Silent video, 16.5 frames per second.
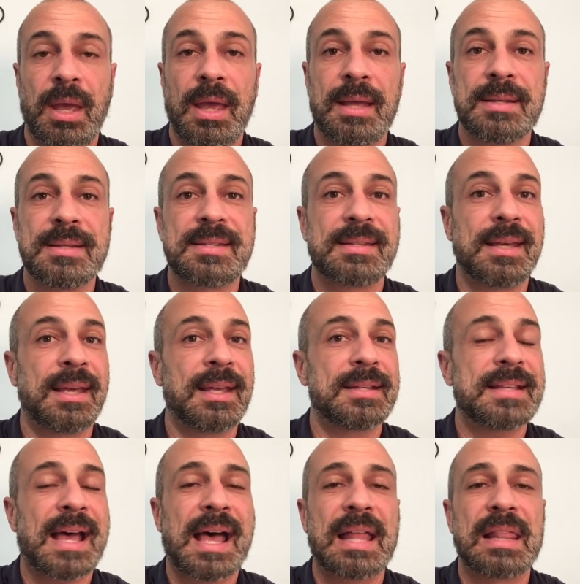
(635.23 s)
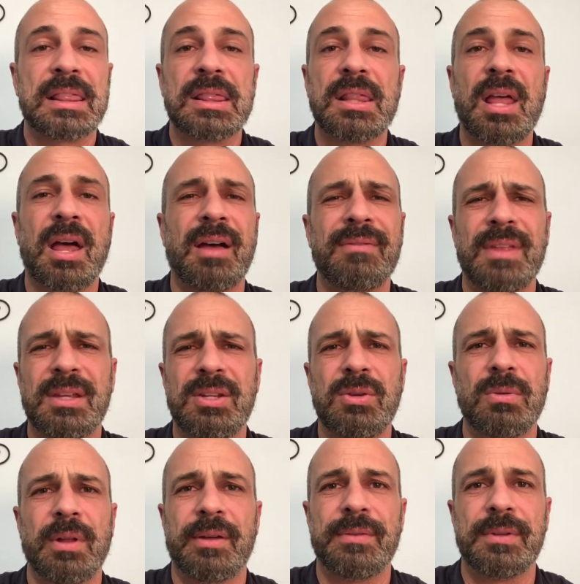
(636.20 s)
and says, I love that
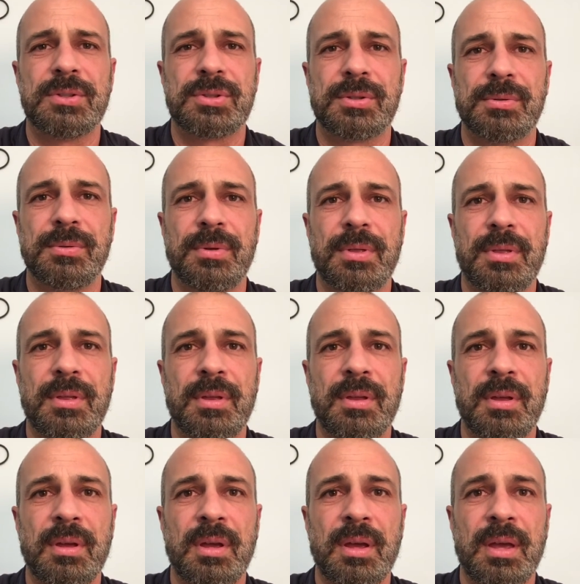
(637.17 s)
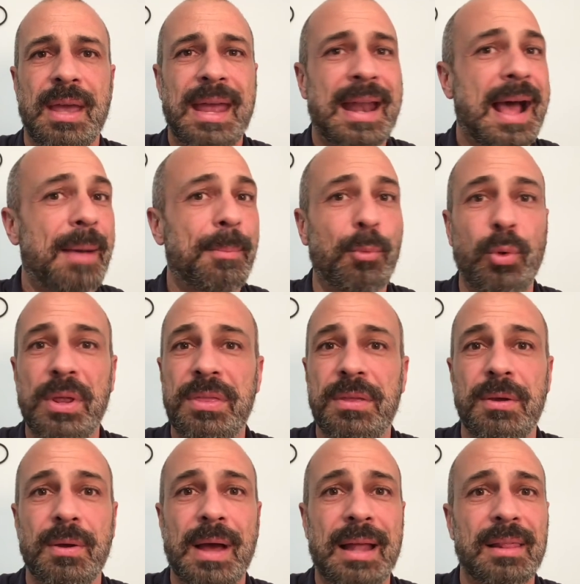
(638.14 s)
you love the truth. And I'm
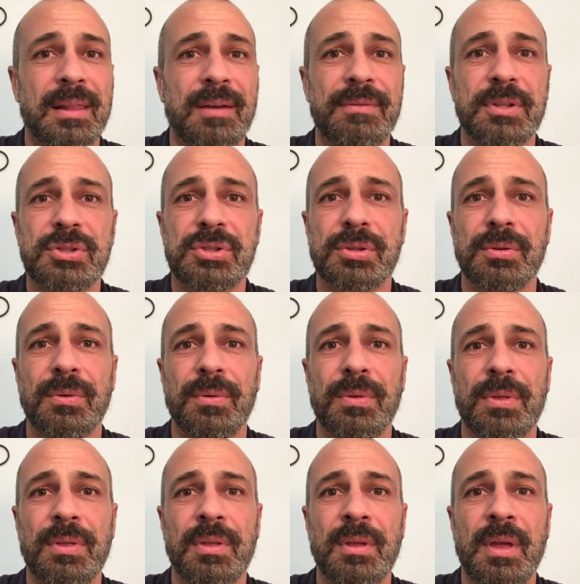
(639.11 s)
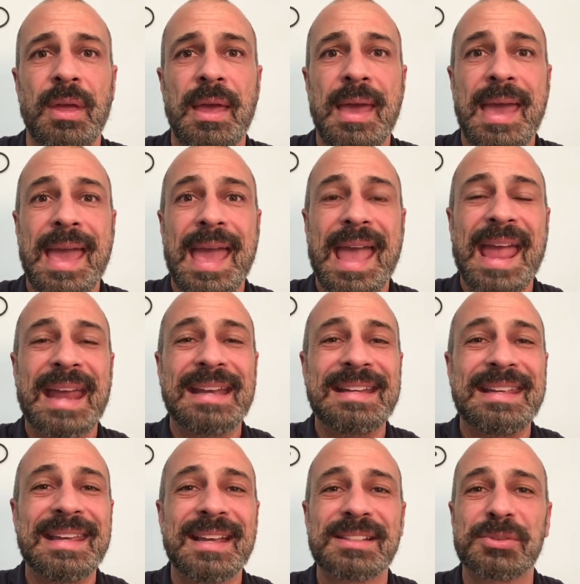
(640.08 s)
with you. I love the truth.
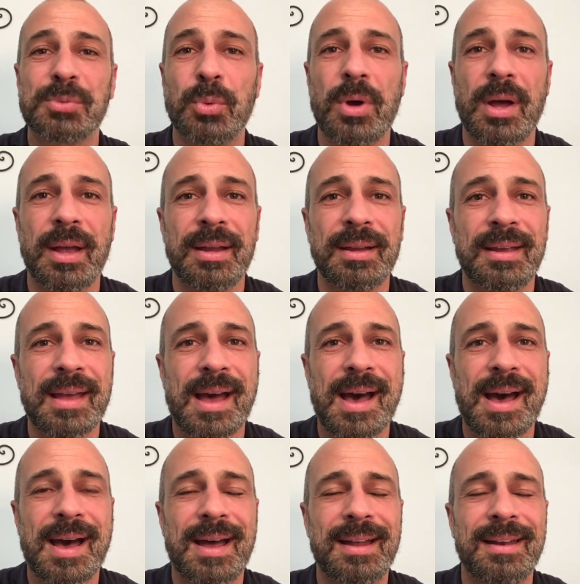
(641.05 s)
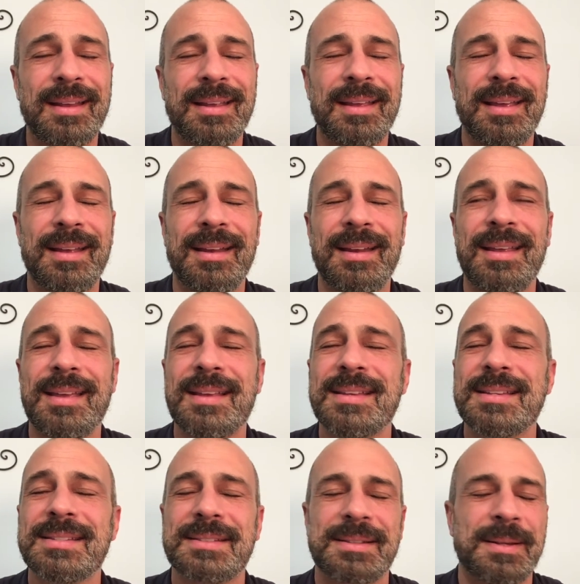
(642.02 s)
And guess what? God, in
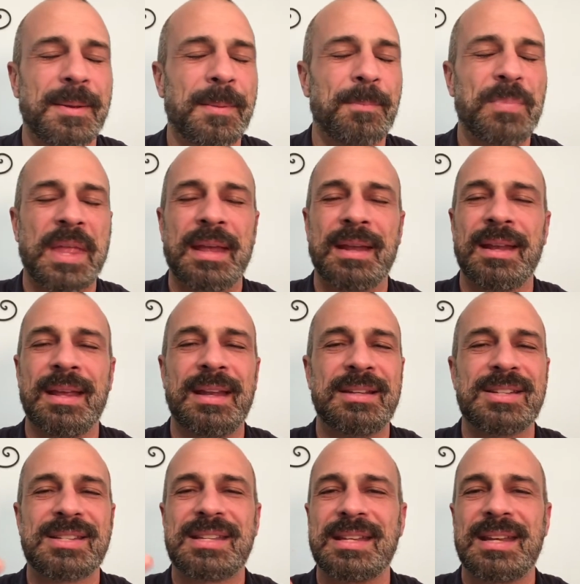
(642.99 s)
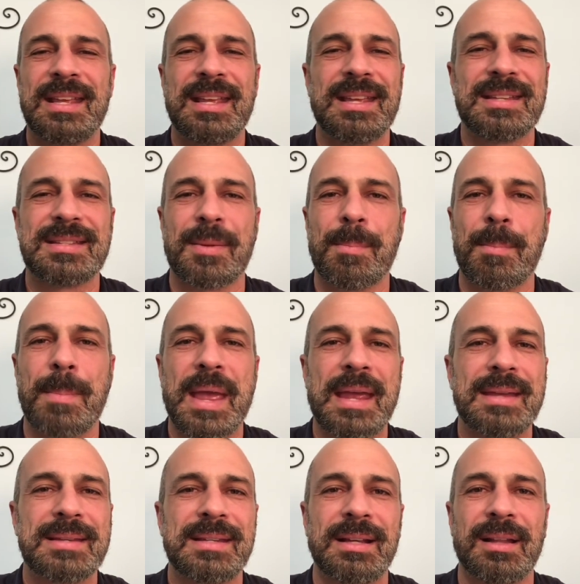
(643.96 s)
his
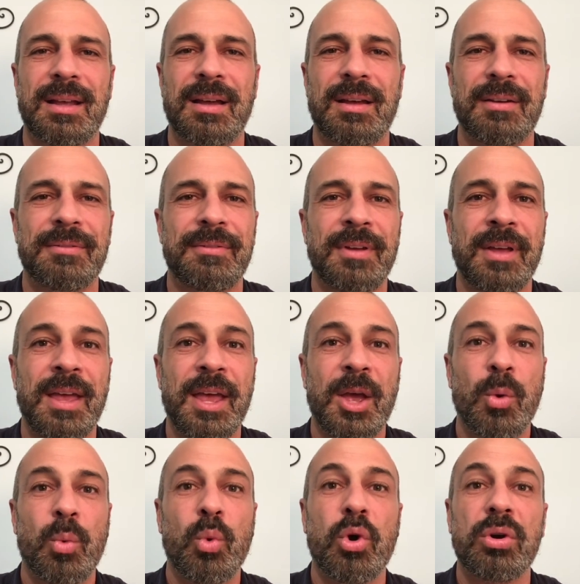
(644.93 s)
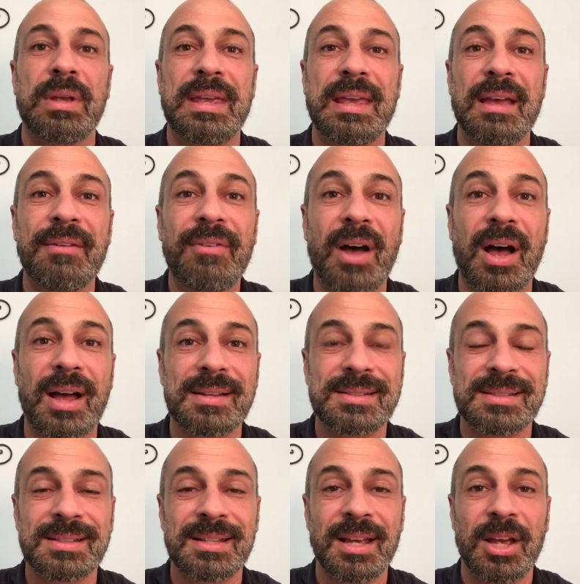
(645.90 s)
amazing love, will give
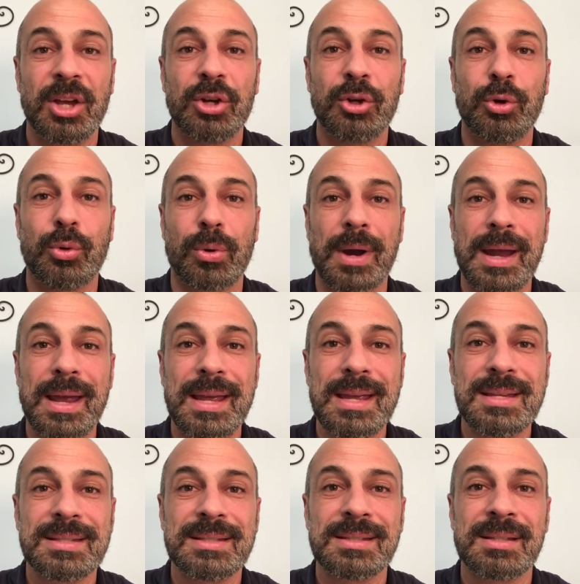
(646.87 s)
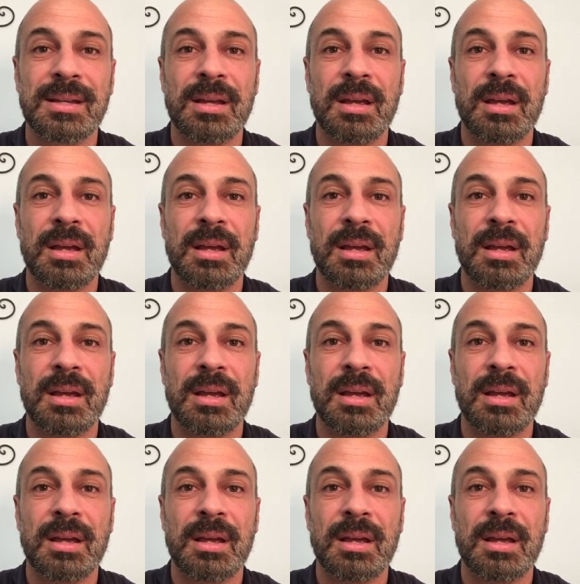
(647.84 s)
us grace,